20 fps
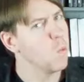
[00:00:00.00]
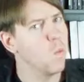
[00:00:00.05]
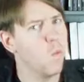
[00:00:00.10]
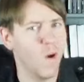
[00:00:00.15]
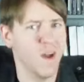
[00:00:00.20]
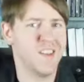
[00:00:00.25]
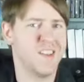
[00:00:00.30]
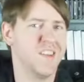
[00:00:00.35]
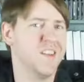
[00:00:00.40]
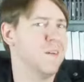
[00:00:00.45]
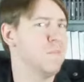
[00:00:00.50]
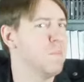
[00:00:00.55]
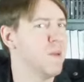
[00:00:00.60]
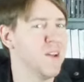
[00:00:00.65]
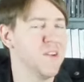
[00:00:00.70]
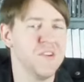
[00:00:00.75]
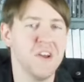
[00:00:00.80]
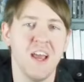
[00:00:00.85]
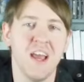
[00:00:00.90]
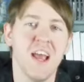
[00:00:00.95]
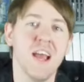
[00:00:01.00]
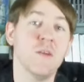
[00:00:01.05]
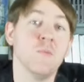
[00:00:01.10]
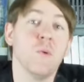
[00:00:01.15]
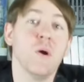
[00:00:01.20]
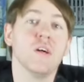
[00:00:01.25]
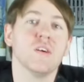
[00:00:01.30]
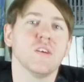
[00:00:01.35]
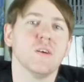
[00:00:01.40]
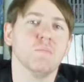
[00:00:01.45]
What's up, Internet, and
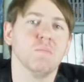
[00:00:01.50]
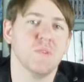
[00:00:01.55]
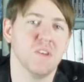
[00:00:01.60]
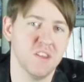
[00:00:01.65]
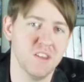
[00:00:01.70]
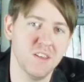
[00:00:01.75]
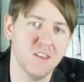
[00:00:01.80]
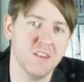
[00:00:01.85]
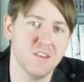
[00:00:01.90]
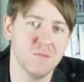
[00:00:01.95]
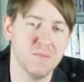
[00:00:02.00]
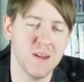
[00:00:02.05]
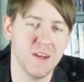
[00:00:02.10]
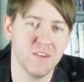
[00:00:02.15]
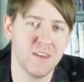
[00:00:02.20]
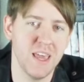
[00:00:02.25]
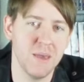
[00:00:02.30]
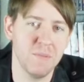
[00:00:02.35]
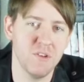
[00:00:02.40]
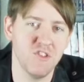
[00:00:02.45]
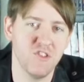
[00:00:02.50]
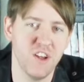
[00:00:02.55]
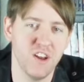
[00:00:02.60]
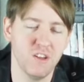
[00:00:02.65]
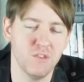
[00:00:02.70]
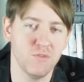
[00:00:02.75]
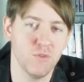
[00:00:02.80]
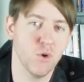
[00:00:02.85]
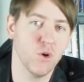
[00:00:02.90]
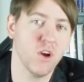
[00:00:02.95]
welcome to the YieldTomato gaming
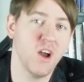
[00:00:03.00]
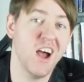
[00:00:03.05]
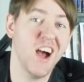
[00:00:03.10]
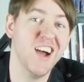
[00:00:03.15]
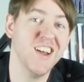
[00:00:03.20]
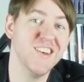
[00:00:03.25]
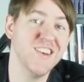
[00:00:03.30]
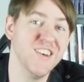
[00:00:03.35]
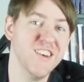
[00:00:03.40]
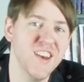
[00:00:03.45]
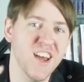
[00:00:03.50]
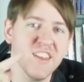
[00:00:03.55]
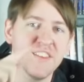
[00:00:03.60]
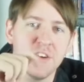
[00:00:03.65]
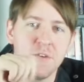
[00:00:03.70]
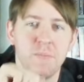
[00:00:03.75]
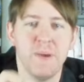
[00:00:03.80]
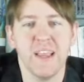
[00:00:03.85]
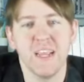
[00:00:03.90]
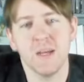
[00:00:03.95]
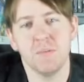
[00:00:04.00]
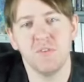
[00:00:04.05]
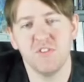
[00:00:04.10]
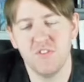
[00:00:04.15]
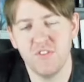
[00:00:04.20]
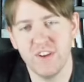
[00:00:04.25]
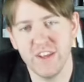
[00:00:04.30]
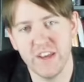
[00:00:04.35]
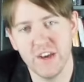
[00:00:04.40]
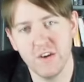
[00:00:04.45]
channel for another pickups
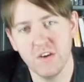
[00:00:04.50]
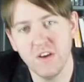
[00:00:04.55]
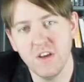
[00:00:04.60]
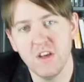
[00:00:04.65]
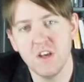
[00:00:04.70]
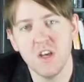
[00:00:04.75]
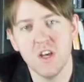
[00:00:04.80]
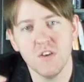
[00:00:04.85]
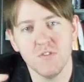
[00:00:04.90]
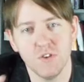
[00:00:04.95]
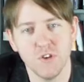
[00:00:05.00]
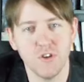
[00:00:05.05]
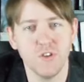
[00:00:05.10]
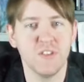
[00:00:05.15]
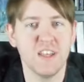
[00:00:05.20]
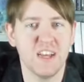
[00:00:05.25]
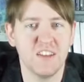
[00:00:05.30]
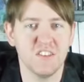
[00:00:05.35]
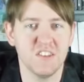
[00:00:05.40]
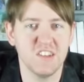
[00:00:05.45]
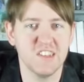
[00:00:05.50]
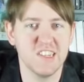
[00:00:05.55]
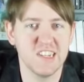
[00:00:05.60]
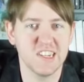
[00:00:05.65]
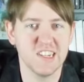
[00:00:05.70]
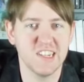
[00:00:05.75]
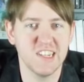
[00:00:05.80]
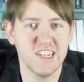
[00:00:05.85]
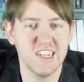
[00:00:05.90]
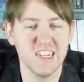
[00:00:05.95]
video for
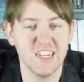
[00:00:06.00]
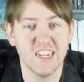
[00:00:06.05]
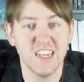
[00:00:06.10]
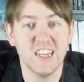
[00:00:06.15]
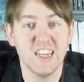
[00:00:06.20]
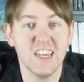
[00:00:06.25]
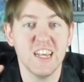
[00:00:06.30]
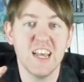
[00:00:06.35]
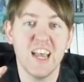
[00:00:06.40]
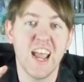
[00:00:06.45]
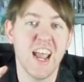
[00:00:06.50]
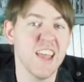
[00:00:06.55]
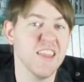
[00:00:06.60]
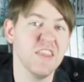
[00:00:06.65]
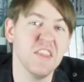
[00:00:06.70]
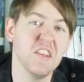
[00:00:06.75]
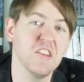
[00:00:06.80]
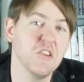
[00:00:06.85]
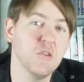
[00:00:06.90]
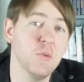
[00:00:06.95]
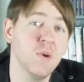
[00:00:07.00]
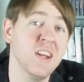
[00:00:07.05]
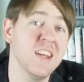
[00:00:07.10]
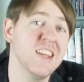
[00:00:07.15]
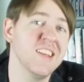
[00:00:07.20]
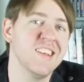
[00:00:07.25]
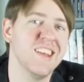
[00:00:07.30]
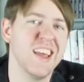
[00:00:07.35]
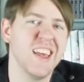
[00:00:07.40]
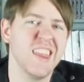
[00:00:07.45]
2016. And this one
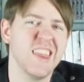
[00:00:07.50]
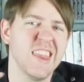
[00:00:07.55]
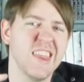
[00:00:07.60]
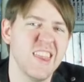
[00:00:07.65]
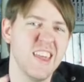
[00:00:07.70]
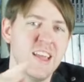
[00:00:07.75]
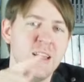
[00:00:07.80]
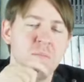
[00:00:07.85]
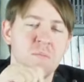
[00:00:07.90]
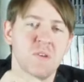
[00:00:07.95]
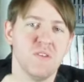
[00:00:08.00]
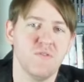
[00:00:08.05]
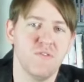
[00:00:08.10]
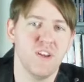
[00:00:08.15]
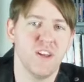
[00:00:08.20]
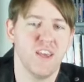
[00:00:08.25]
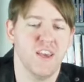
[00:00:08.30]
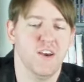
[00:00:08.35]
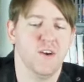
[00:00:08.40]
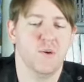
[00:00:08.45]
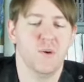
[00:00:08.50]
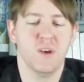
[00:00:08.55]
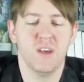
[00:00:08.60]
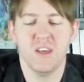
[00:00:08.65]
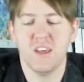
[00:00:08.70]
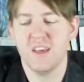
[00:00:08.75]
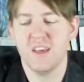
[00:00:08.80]
is a themed video.